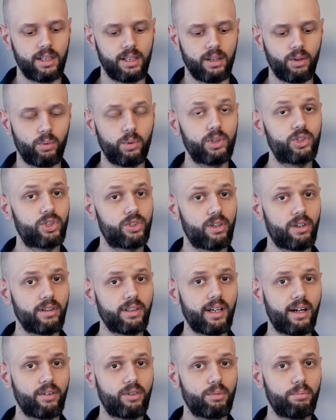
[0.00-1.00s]
which turned
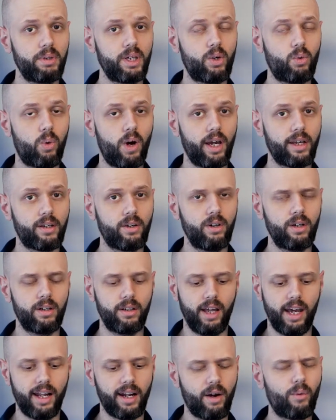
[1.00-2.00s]
out to be quite good,
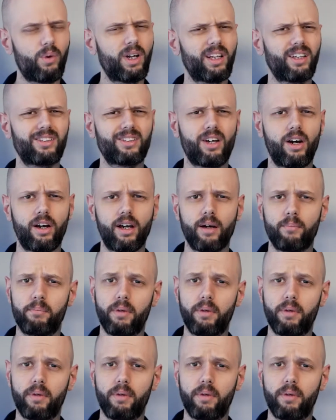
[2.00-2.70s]
and I want to talk a,